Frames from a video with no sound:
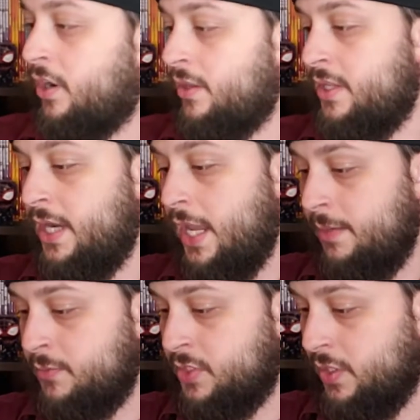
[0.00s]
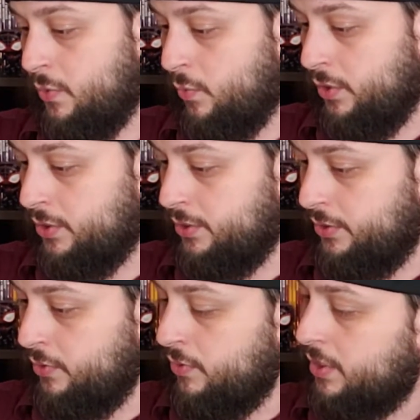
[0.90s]
on the name, so
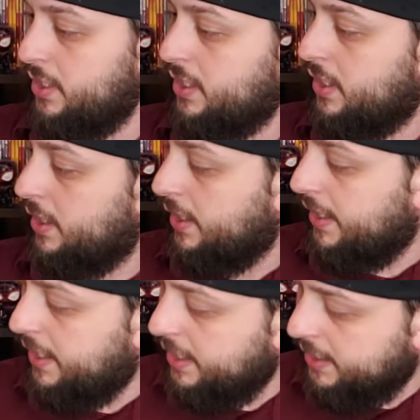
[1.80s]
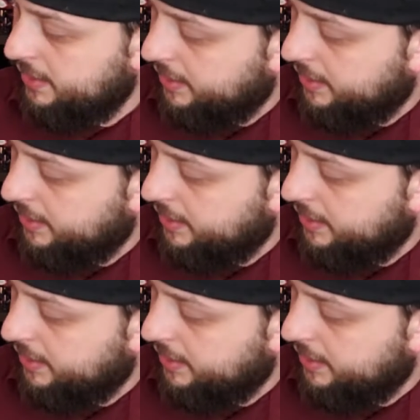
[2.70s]
woohoo. And